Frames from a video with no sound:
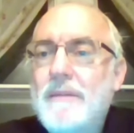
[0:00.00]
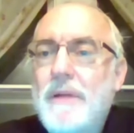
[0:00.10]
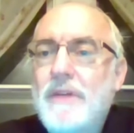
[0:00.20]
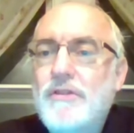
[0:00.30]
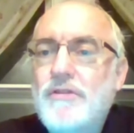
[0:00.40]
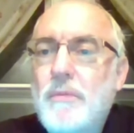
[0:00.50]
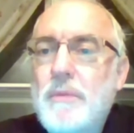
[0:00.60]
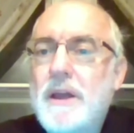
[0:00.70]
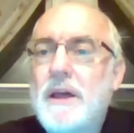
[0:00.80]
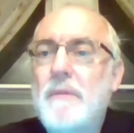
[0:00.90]
Pleasure to
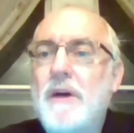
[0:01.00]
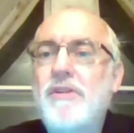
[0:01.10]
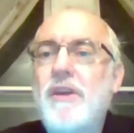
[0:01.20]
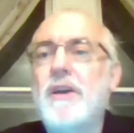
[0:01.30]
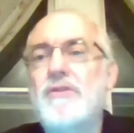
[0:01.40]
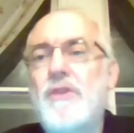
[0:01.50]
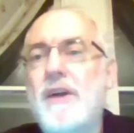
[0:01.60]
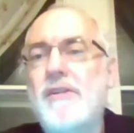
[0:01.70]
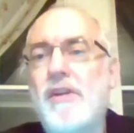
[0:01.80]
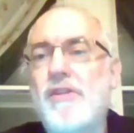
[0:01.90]
be at my second
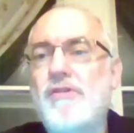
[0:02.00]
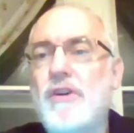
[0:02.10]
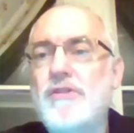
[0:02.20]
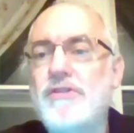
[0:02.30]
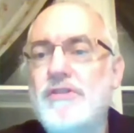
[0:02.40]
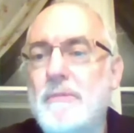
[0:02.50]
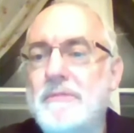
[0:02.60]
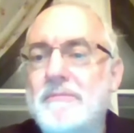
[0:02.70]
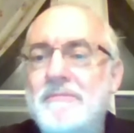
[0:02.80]
Traxxas Charges Summit.